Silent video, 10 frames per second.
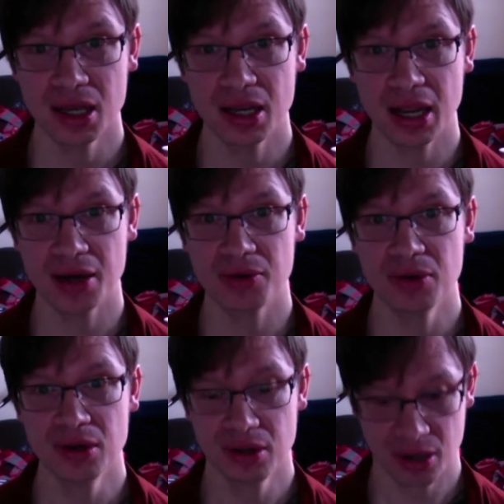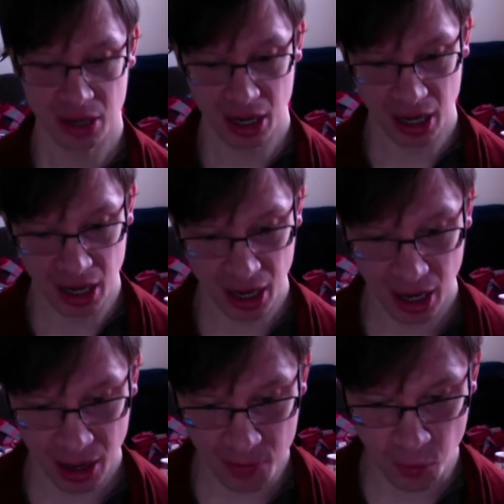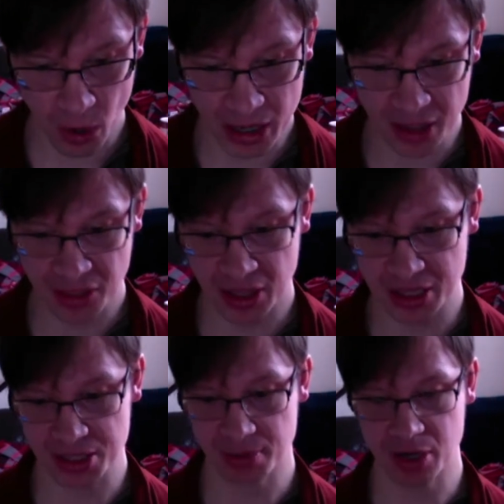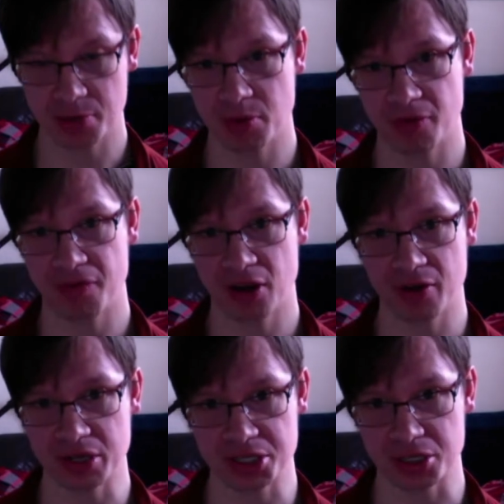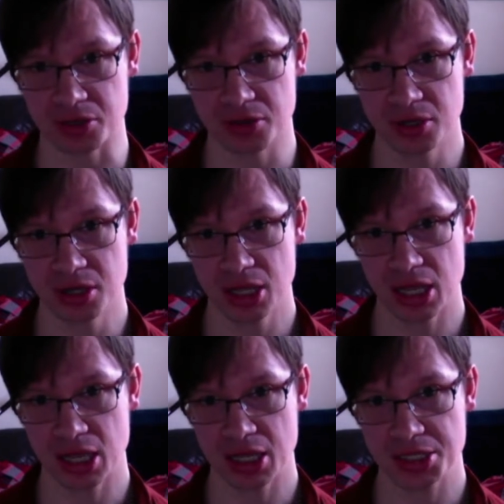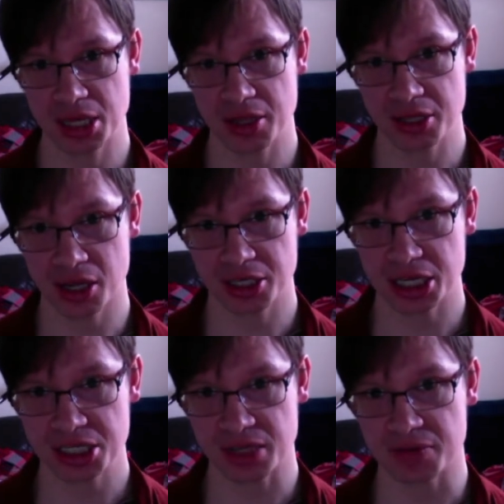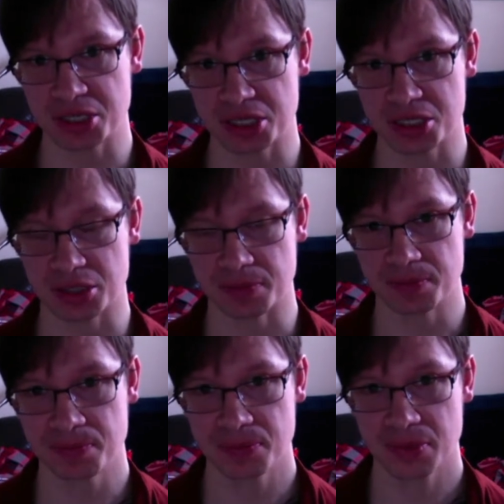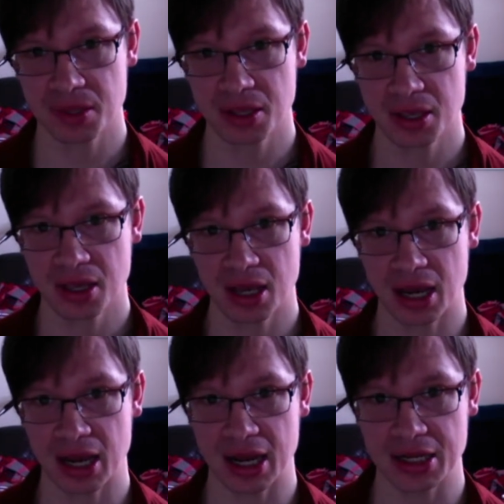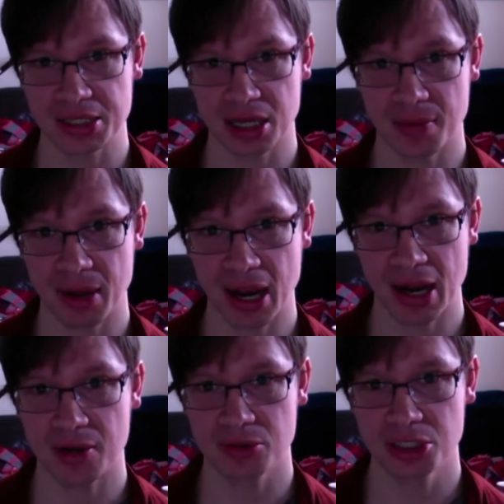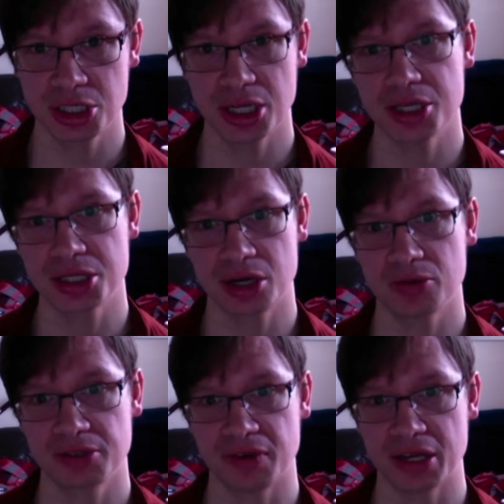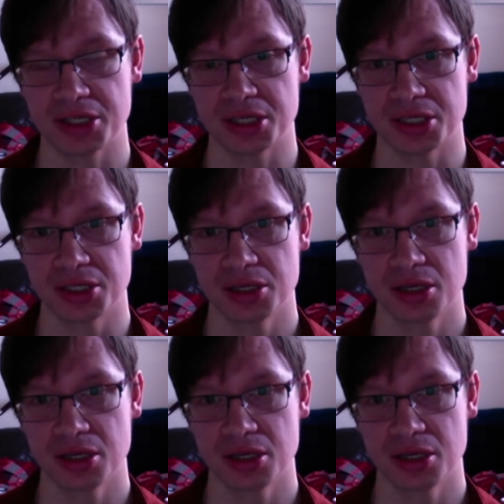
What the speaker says: Now, one of the things I'm going to be referring to is the digestive system and how chi is cultivated